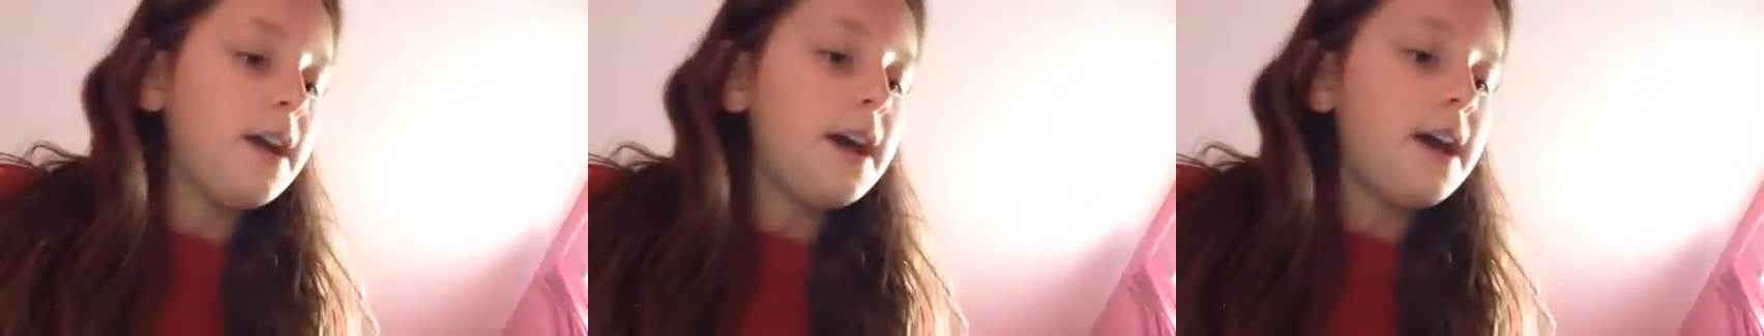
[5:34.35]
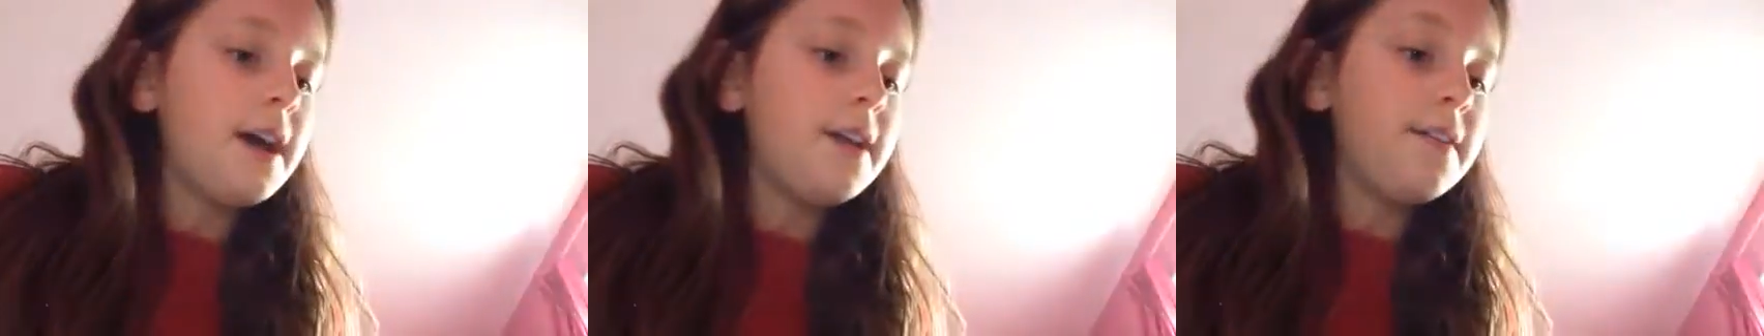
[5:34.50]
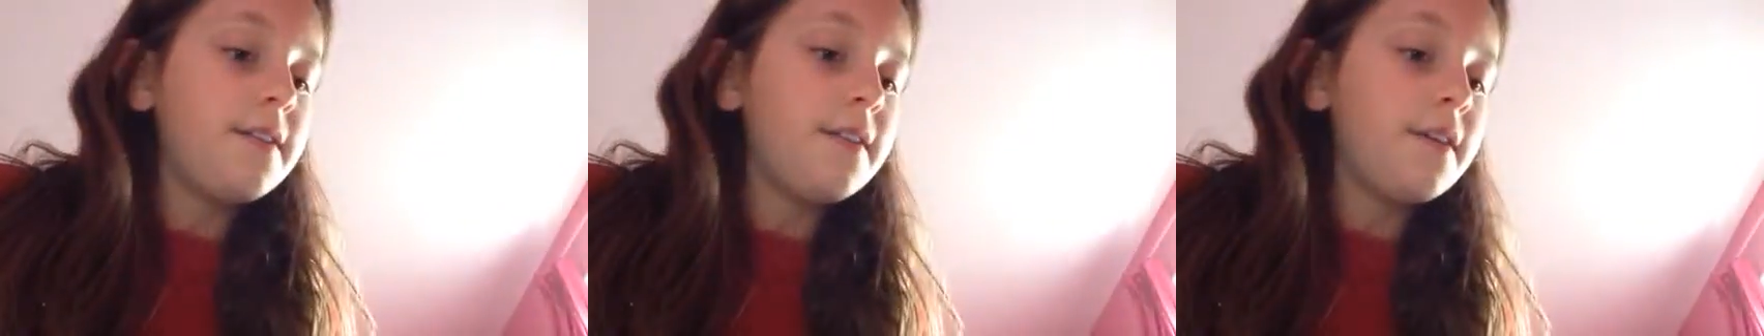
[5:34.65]

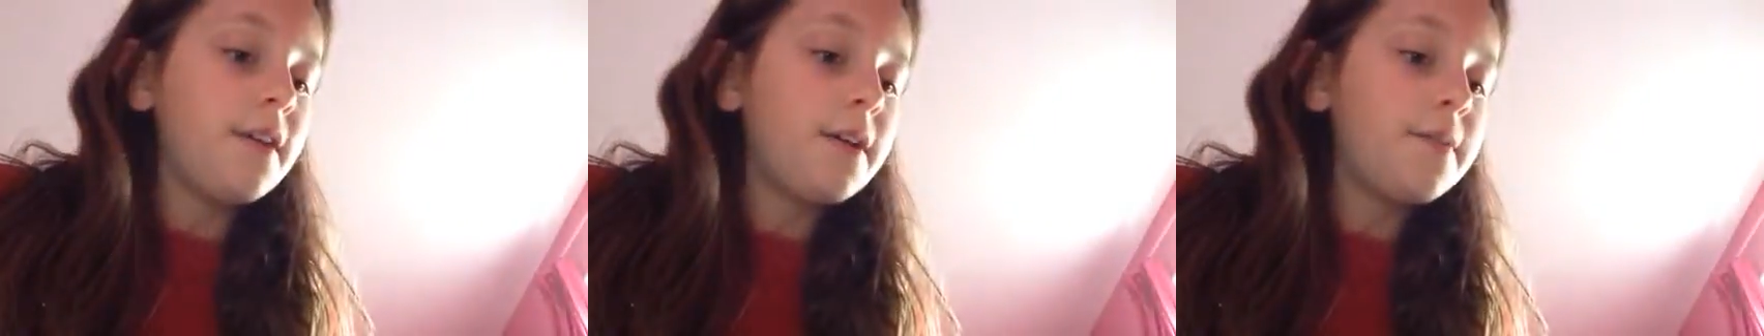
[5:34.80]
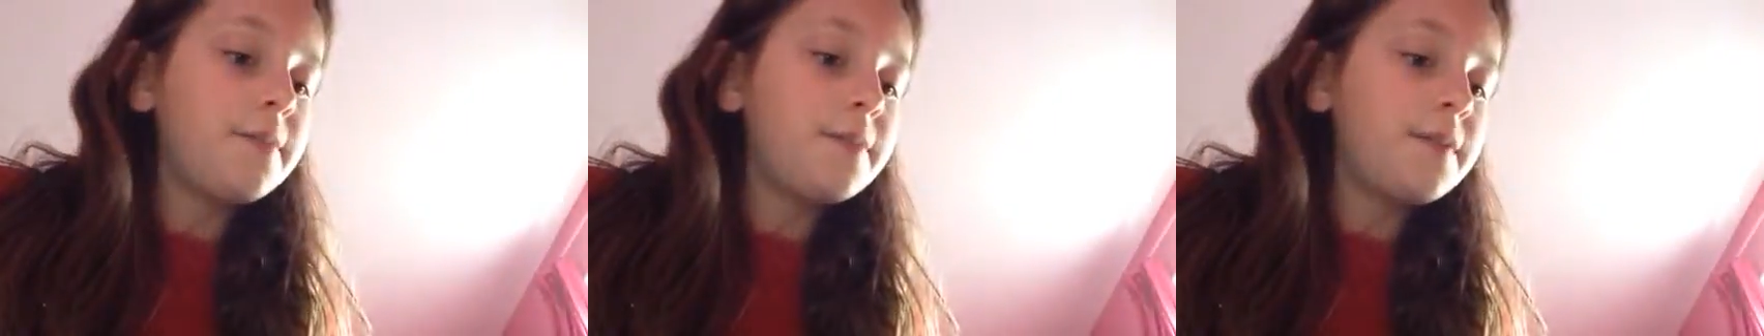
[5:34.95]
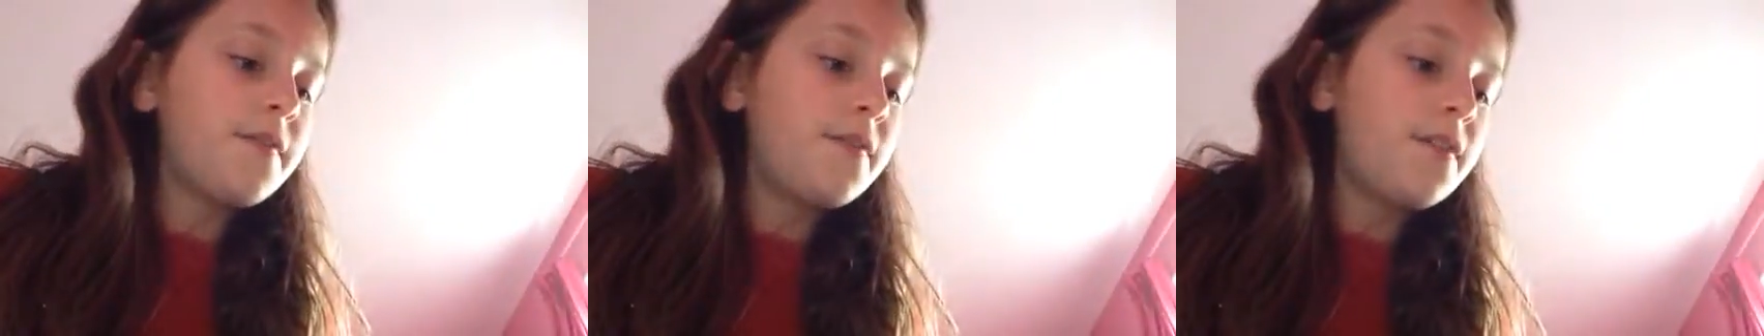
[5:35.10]
and
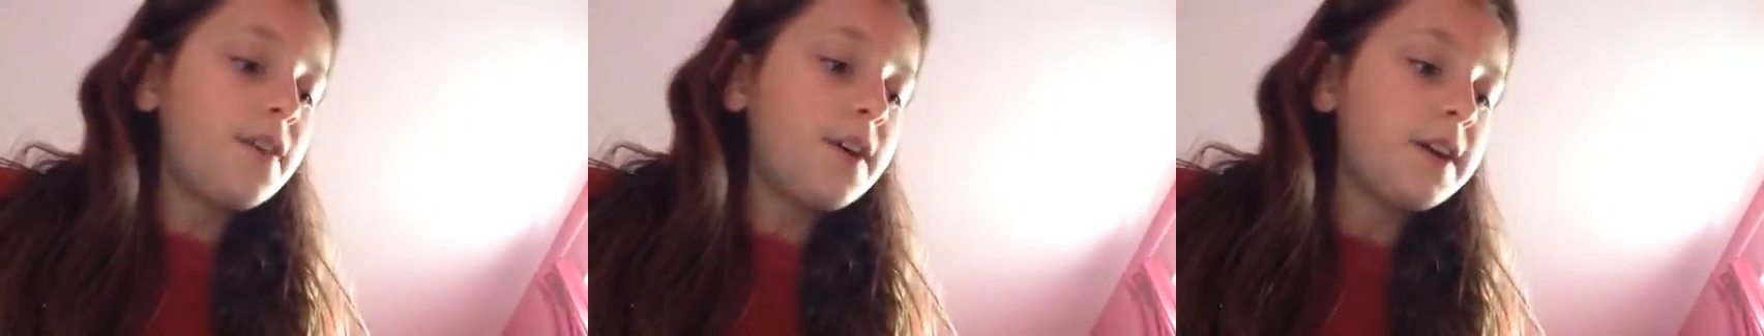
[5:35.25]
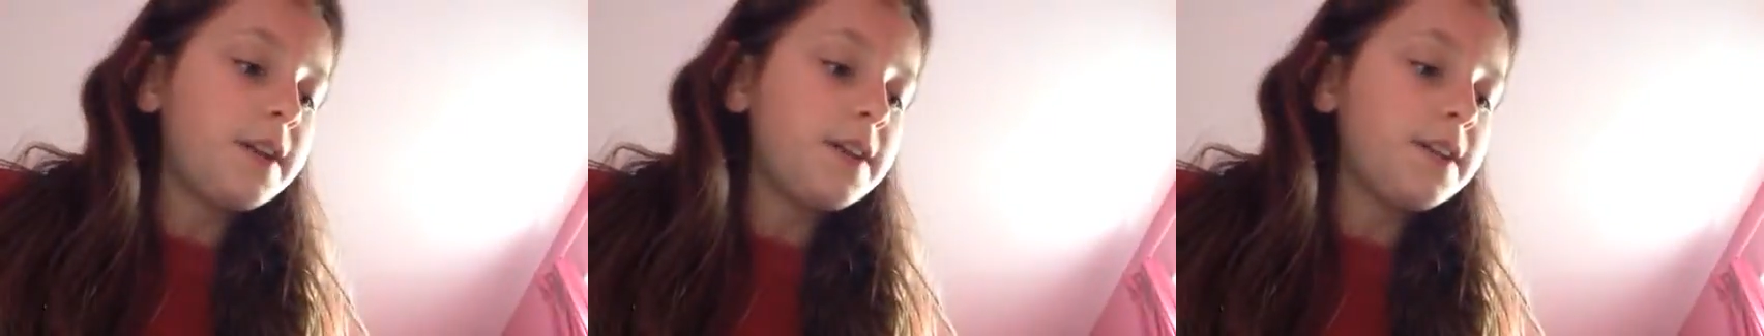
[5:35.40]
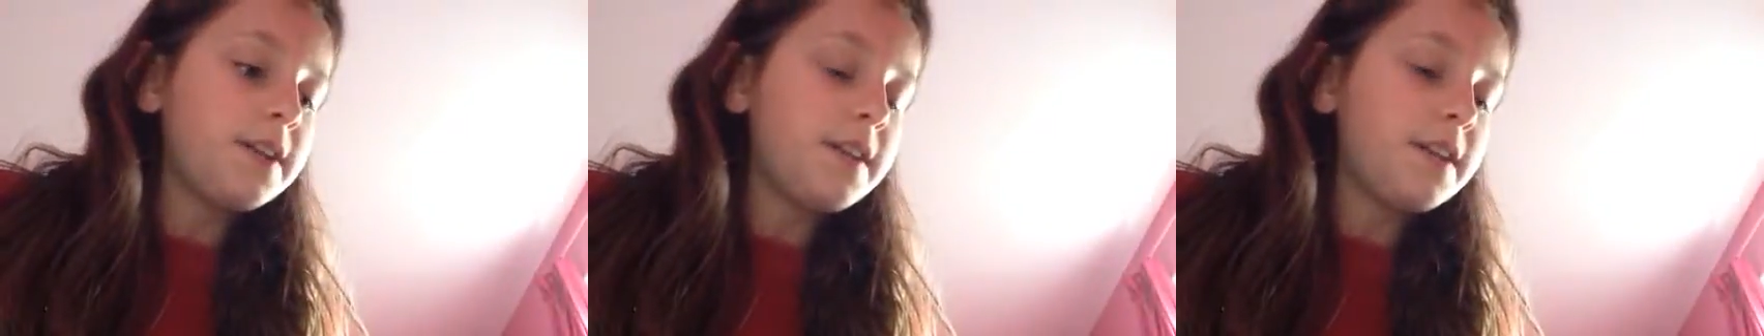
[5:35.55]
hoped to
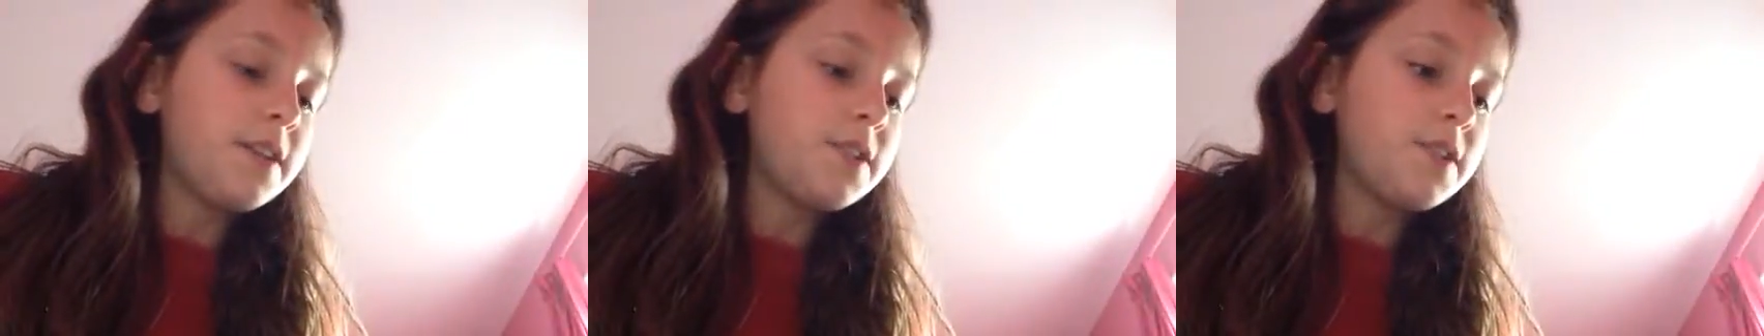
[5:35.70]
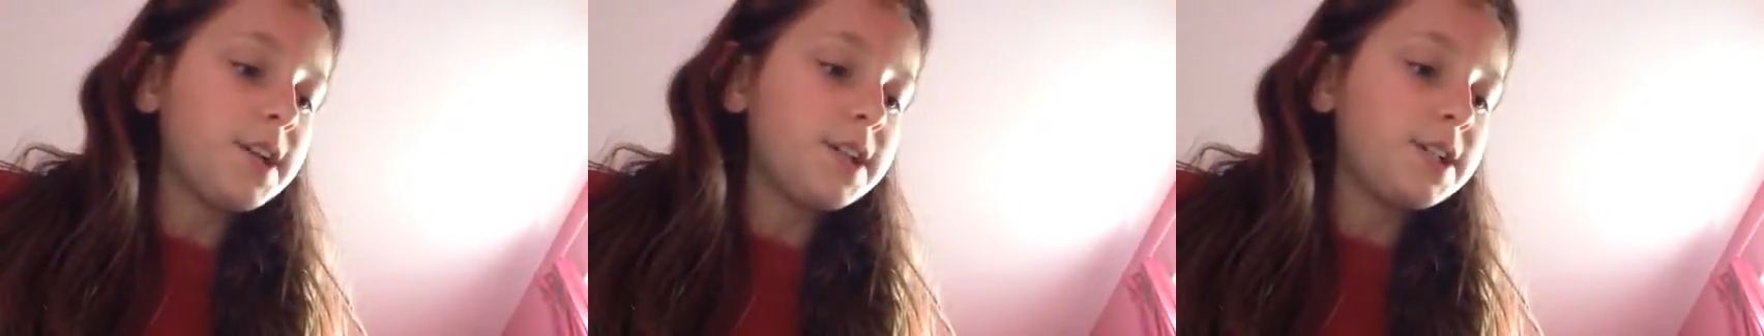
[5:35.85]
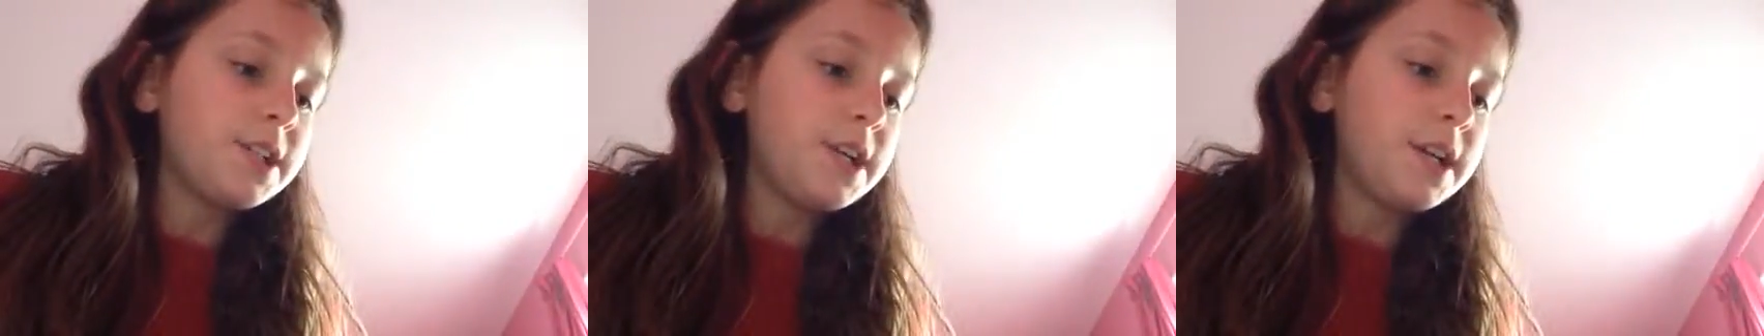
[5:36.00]
find the
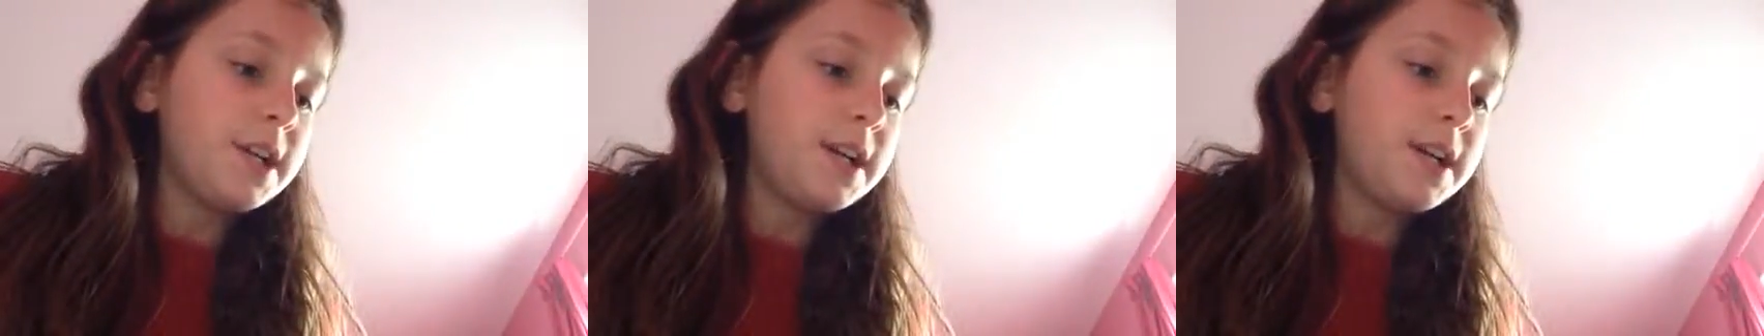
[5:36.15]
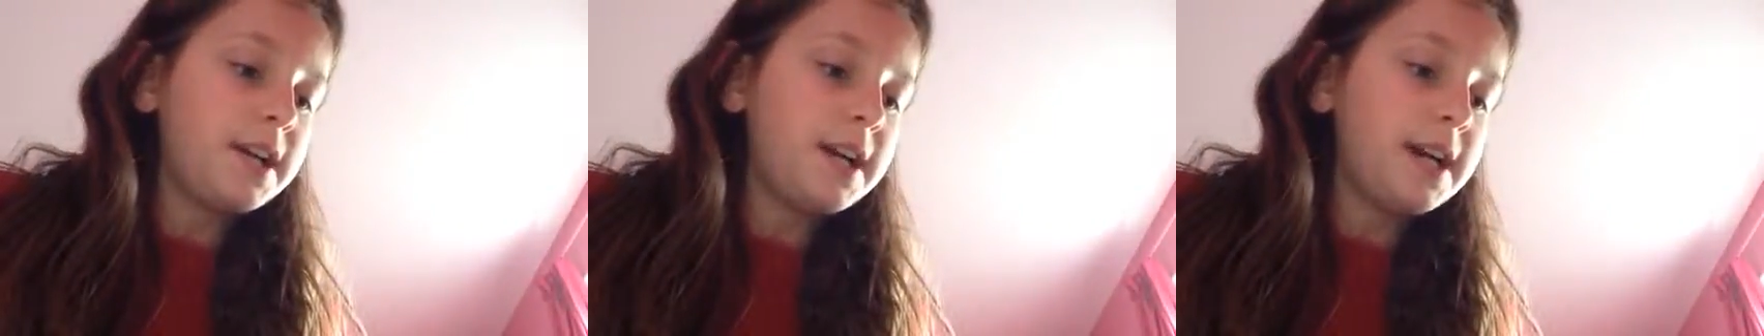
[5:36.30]
treasure,